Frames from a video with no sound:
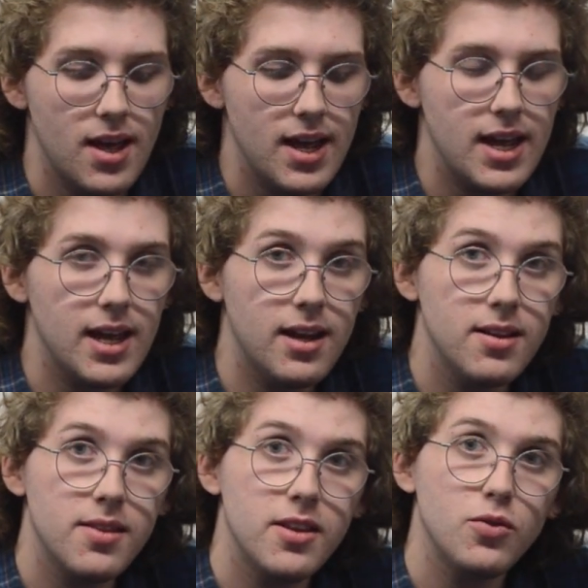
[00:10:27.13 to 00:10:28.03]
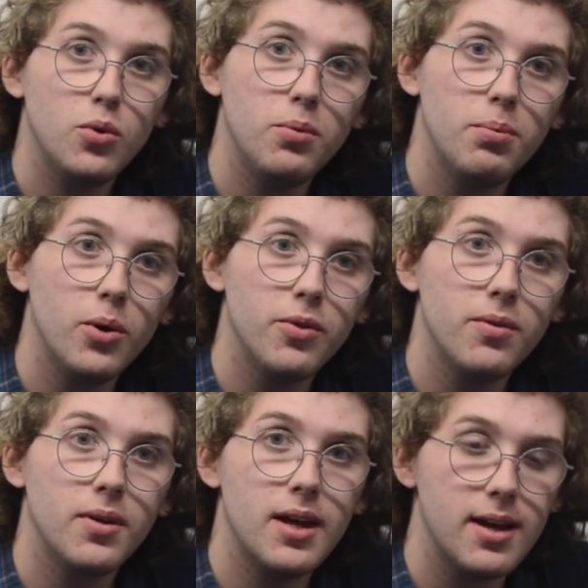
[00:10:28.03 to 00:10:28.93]
And this will both,
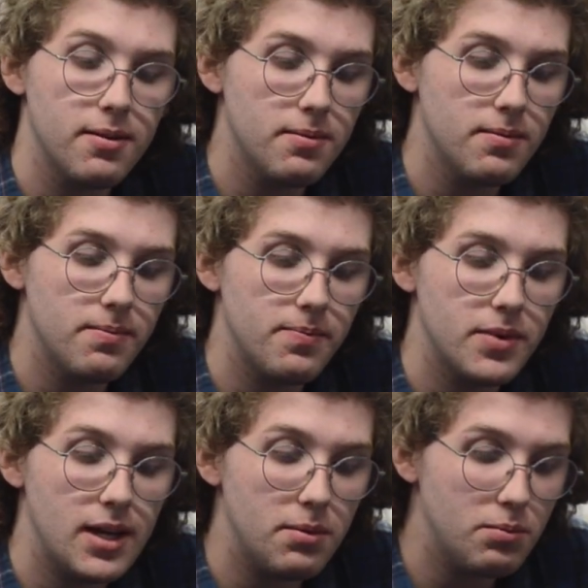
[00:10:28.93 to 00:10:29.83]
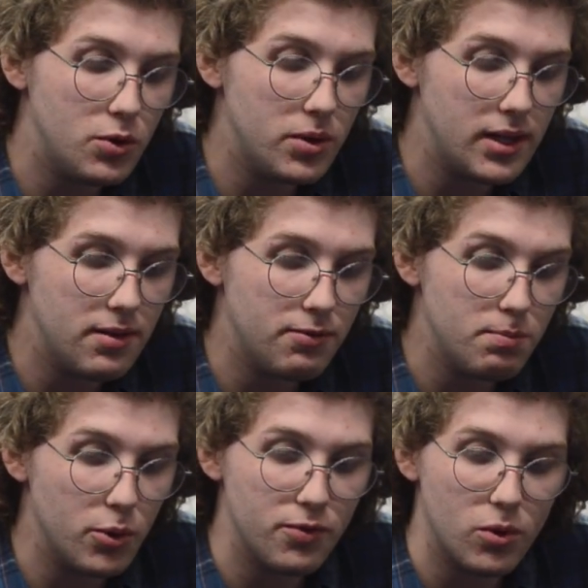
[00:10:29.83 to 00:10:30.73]
and doing
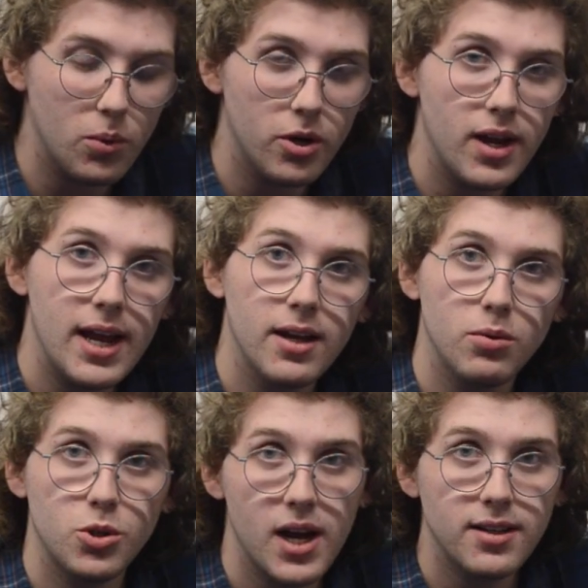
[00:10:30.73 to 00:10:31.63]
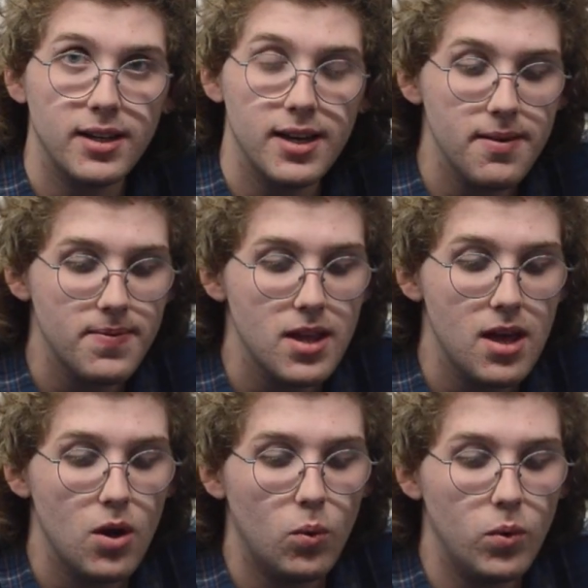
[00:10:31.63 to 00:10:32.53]
it both forward and retracting it,
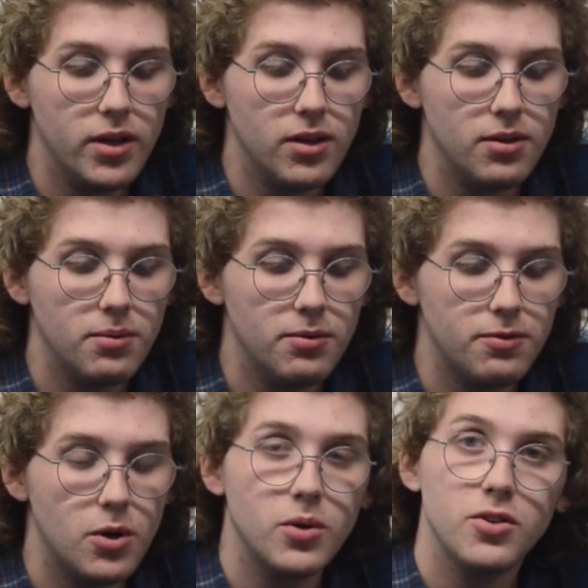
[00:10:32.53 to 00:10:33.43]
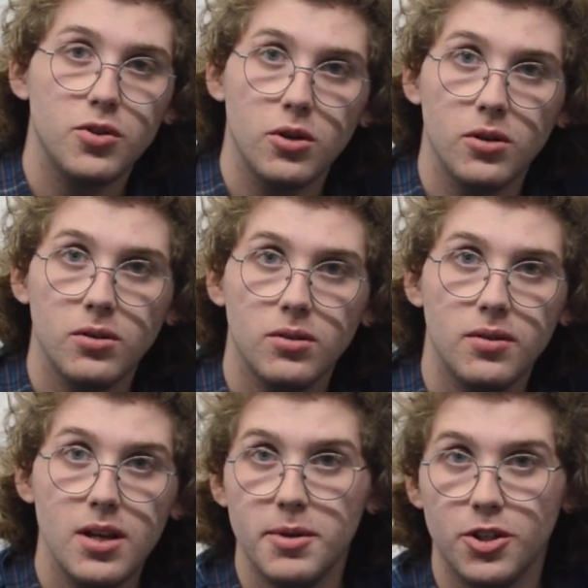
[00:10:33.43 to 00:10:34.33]
will focus your
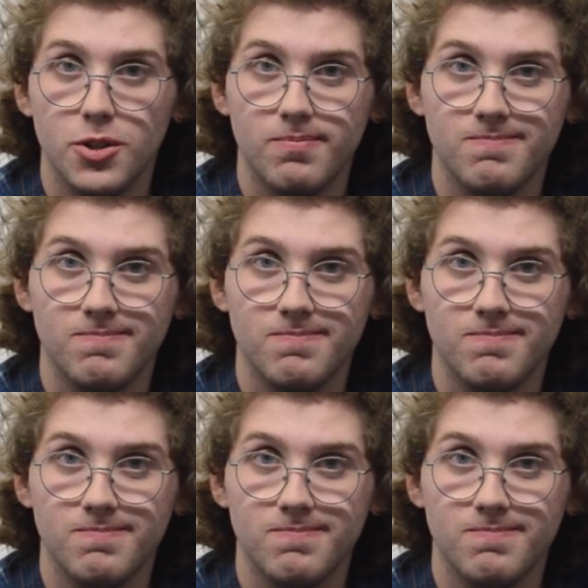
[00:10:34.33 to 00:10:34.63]
image.